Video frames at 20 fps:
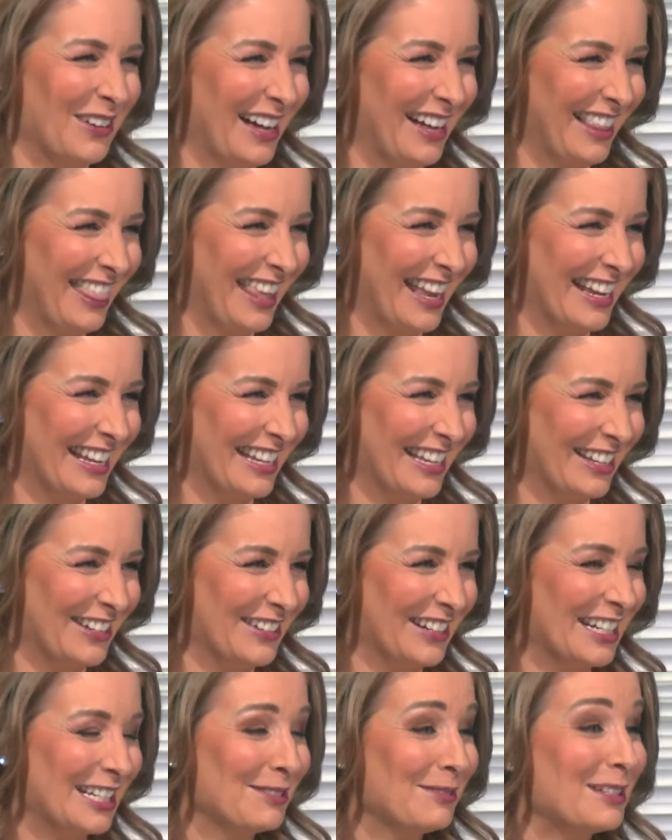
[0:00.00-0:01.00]
well, thank
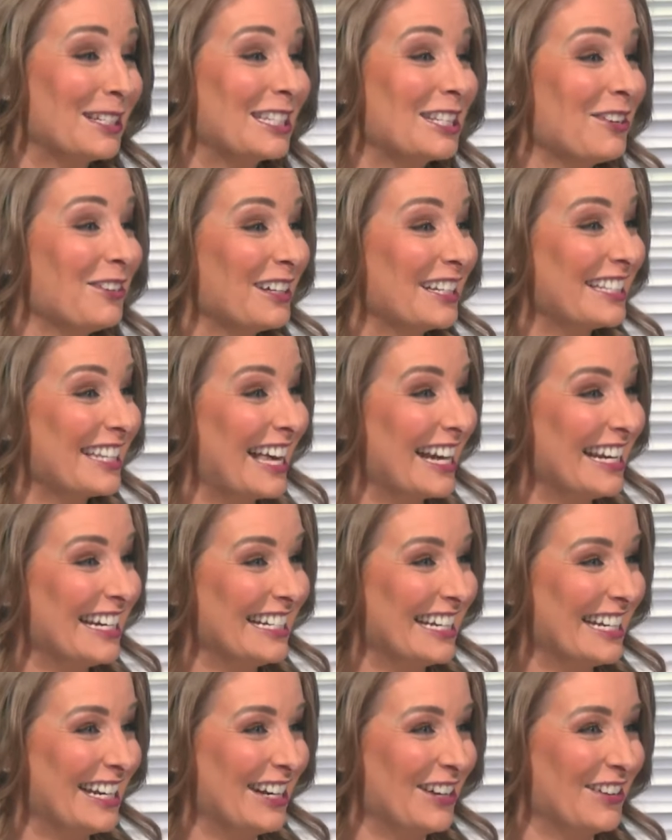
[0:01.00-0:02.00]
you. And it's been so
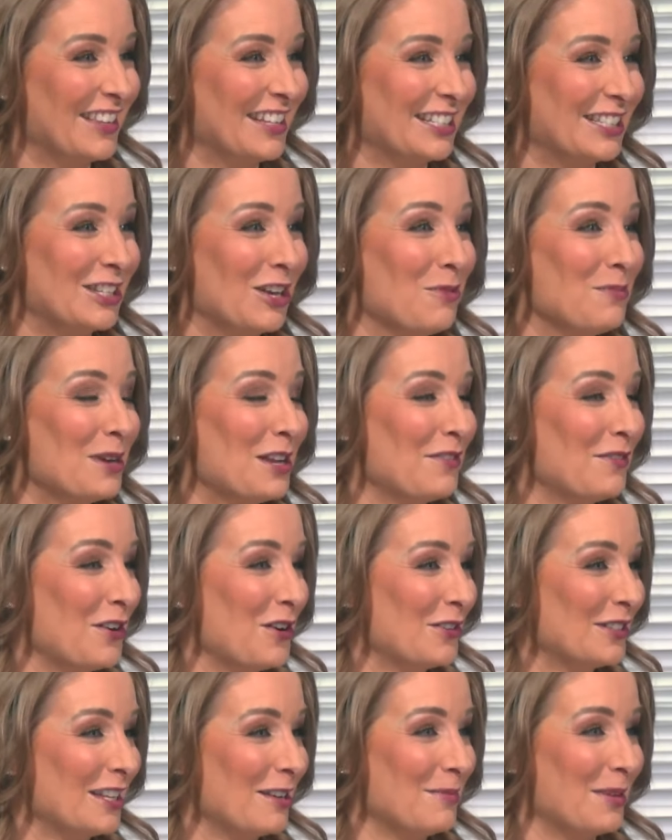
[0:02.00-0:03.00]
exciting to hear that so many
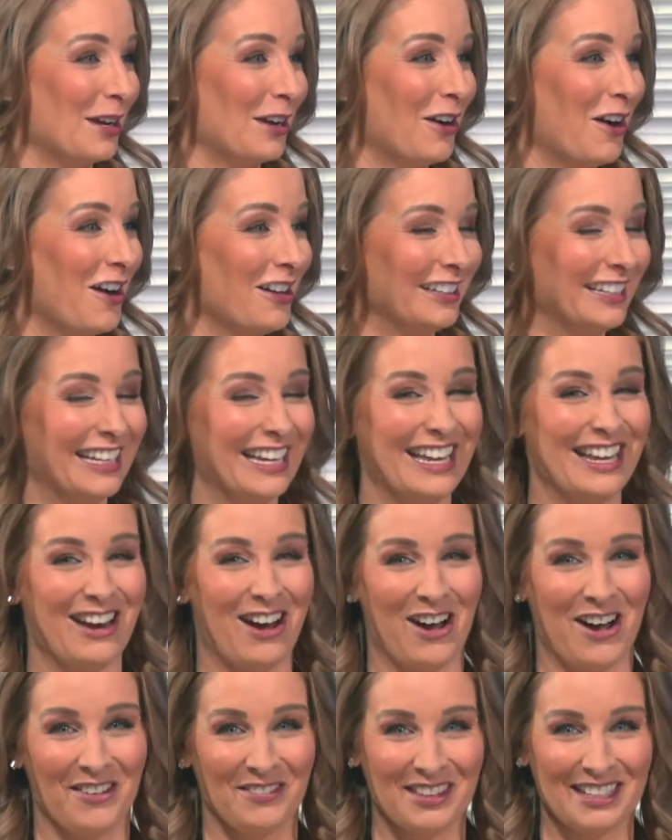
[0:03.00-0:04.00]
folks have been calling in
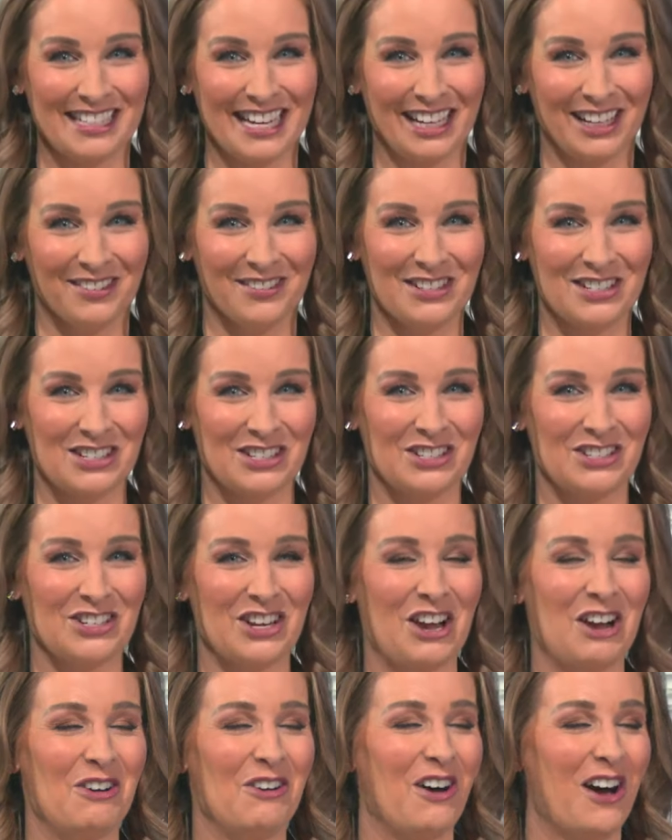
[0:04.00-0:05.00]
off the television
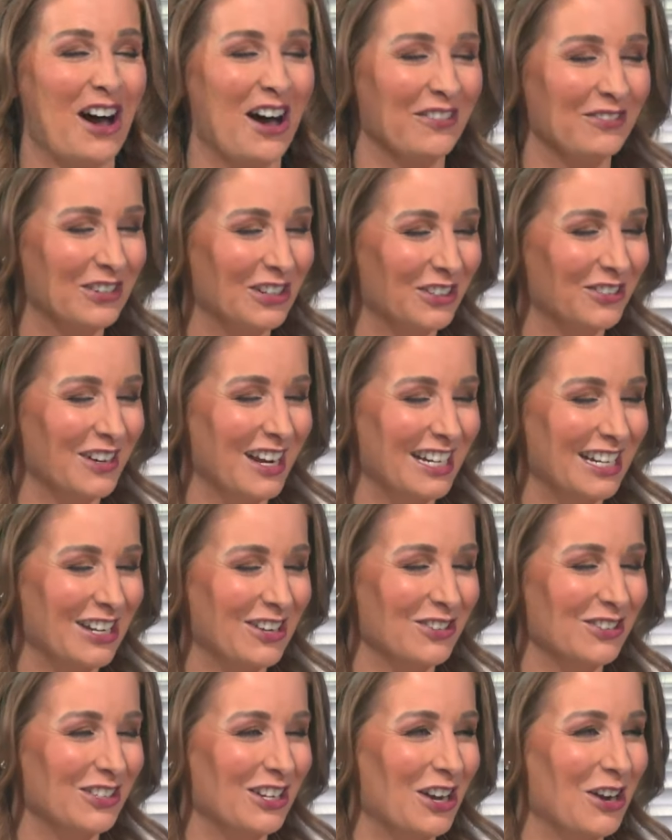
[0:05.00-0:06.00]
show, off your
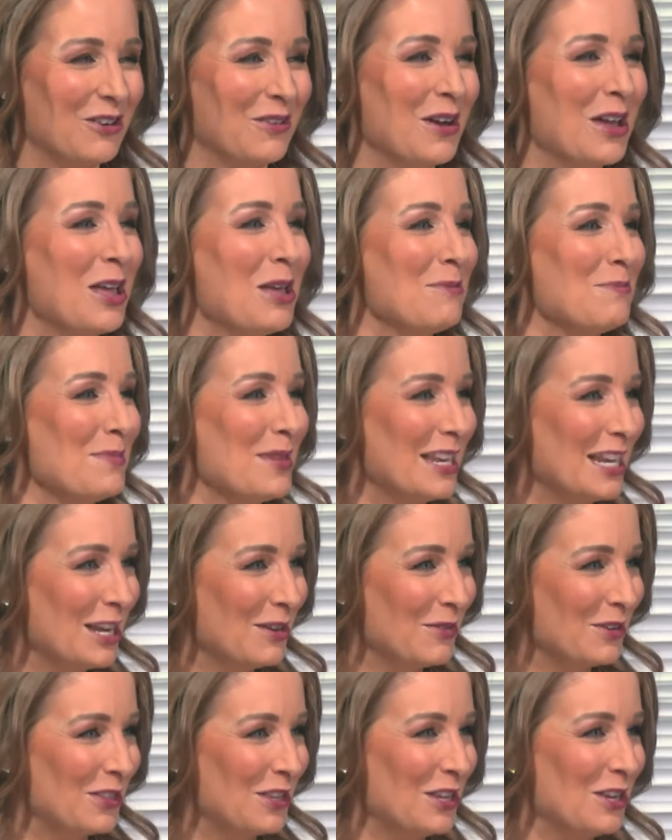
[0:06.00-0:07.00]
radio show,
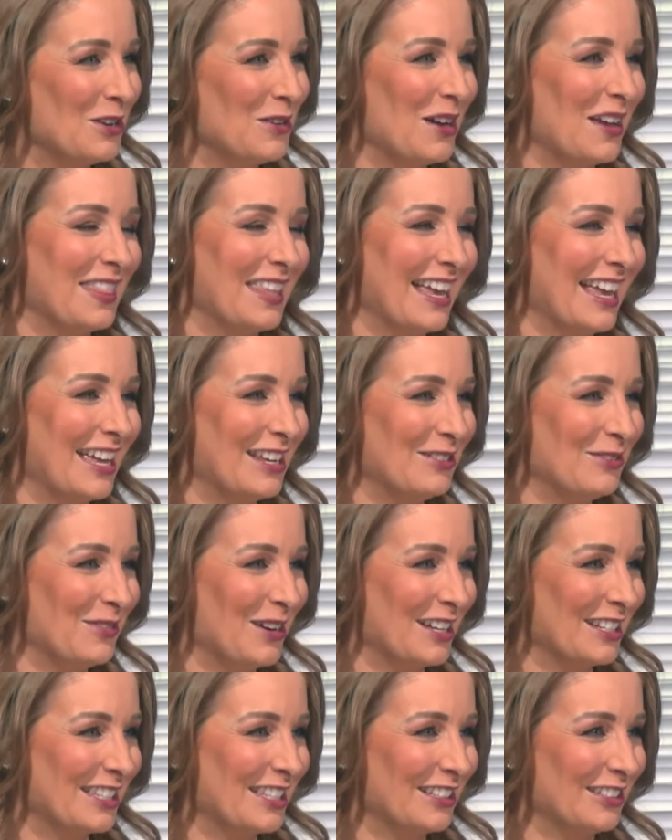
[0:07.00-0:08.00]
meeting with you and the Hidden
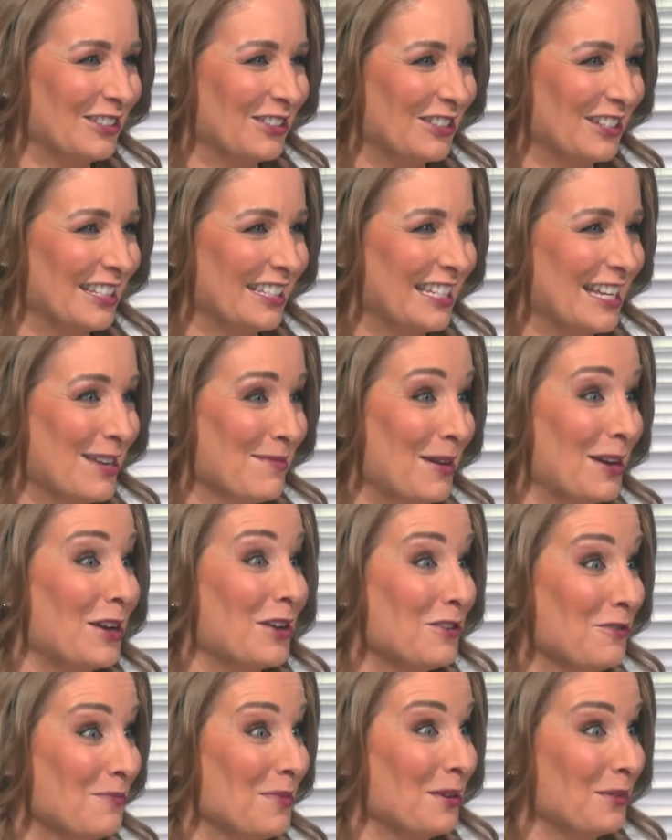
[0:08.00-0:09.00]
Wealth Solution team. I
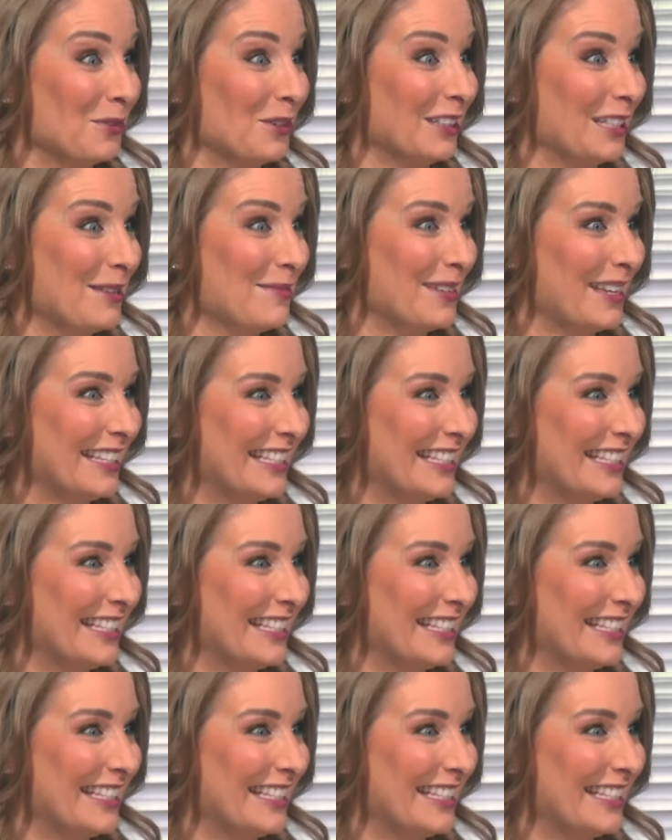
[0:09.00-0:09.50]
know you've been really